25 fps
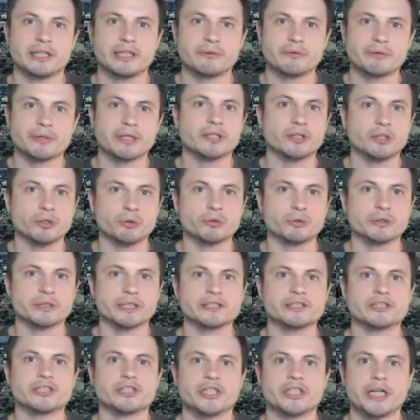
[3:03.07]
area known
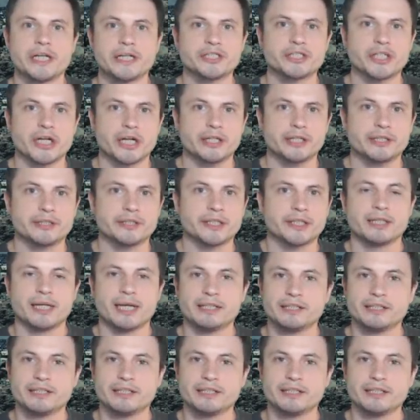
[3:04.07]
as Shenzhen.